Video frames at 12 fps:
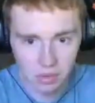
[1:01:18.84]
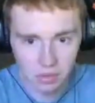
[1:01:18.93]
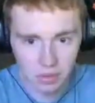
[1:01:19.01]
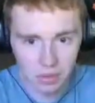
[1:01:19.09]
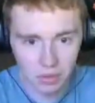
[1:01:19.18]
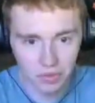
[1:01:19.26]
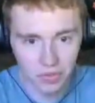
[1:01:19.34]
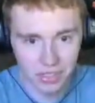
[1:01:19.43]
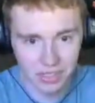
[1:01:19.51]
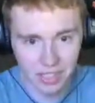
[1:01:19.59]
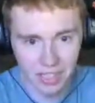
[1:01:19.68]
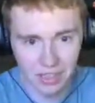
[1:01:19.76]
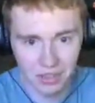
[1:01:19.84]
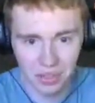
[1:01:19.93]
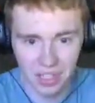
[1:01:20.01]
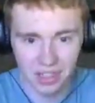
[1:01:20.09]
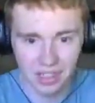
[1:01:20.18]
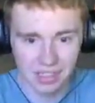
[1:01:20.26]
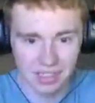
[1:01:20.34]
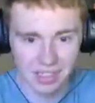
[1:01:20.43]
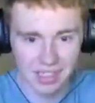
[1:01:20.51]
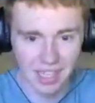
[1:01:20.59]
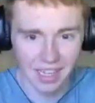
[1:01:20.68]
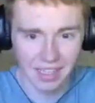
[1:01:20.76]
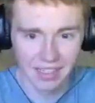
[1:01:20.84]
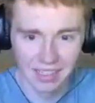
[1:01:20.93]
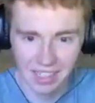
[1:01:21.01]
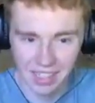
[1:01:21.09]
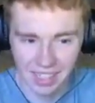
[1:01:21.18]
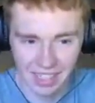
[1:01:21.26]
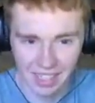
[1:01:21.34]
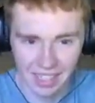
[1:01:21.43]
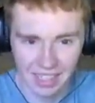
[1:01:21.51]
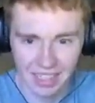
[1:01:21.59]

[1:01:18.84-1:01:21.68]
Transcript: We go investigate the green things instead. Haha.